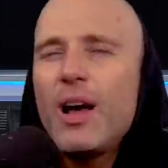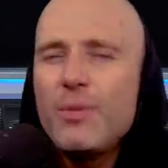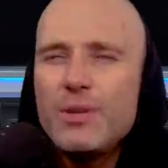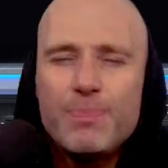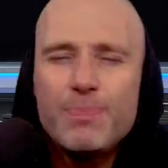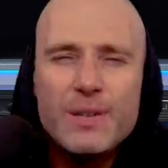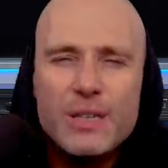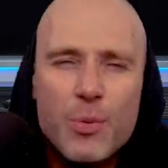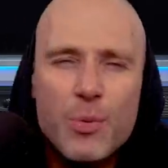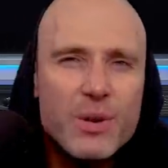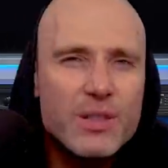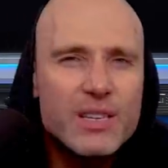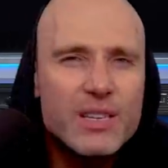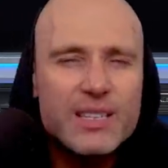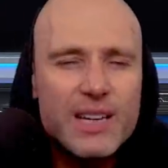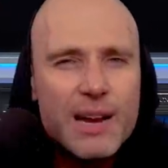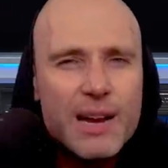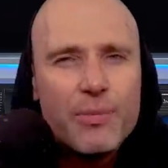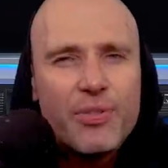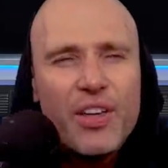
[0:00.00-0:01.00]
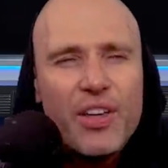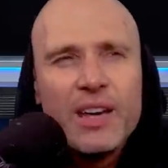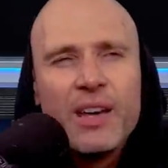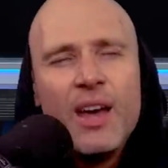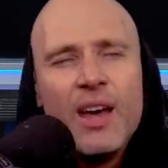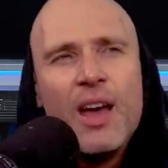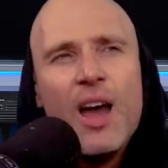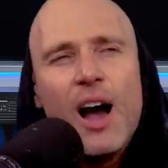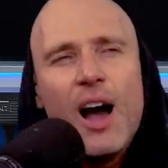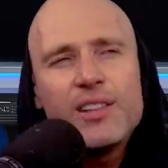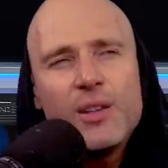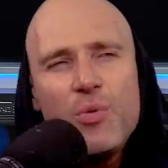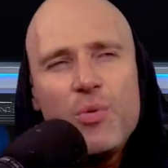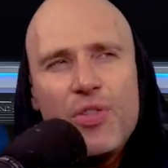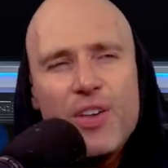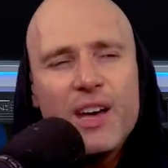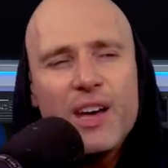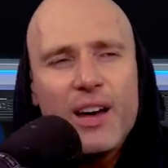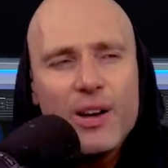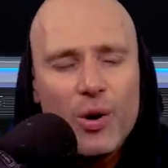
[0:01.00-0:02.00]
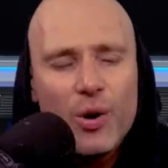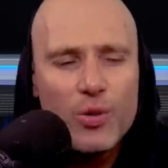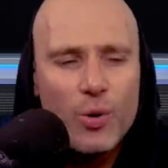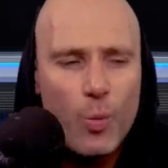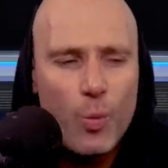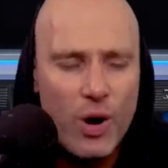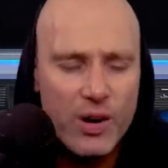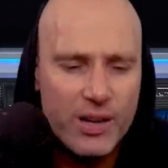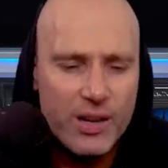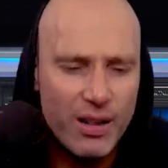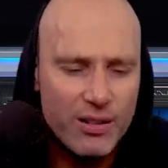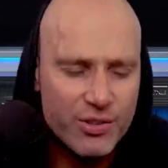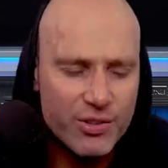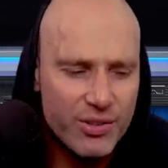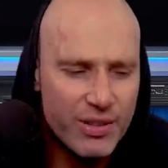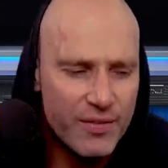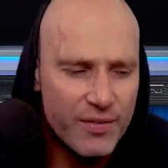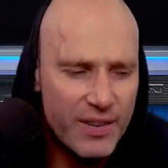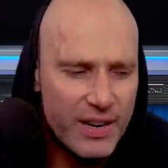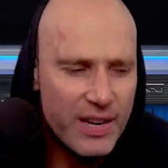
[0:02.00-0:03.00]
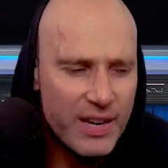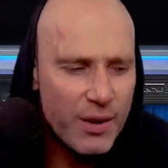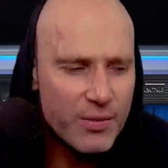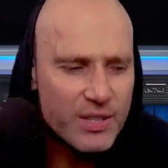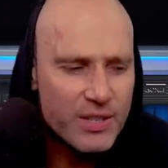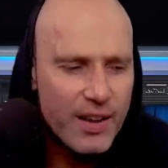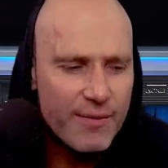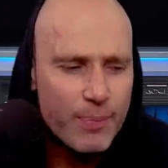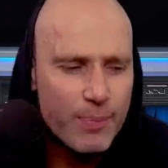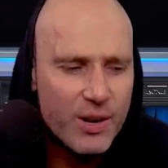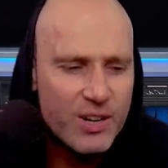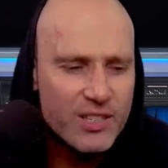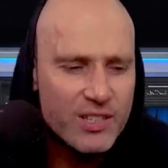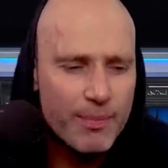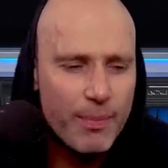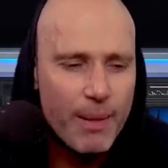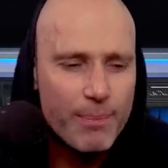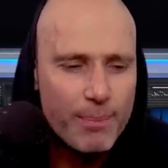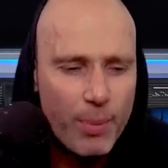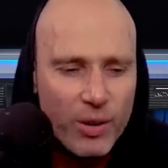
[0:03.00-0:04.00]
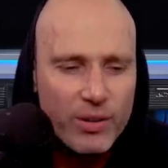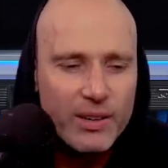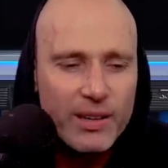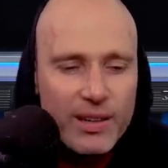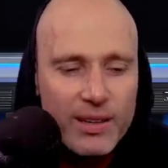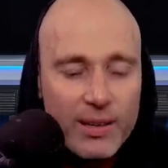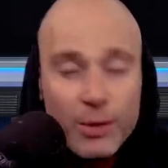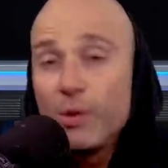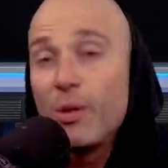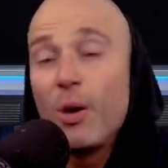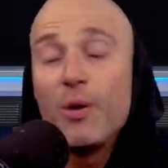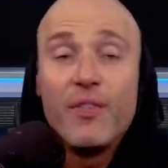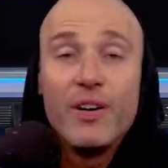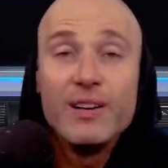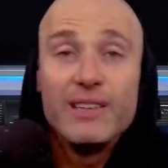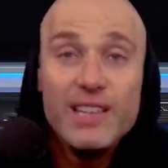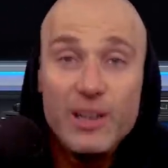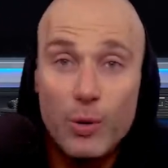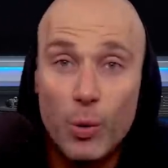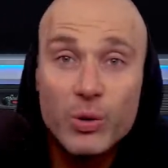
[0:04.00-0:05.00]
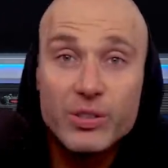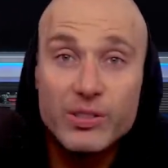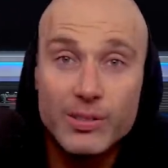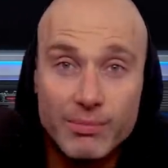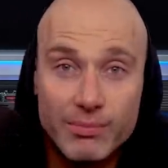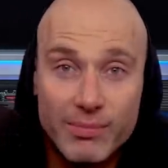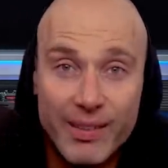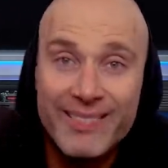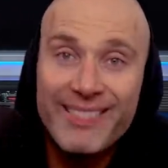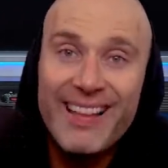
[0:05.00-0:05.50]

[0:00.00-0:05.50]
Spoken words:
I would be doing the same thing. I don't think I got the what culture and the video stuff because of my body, although if I did, awesome.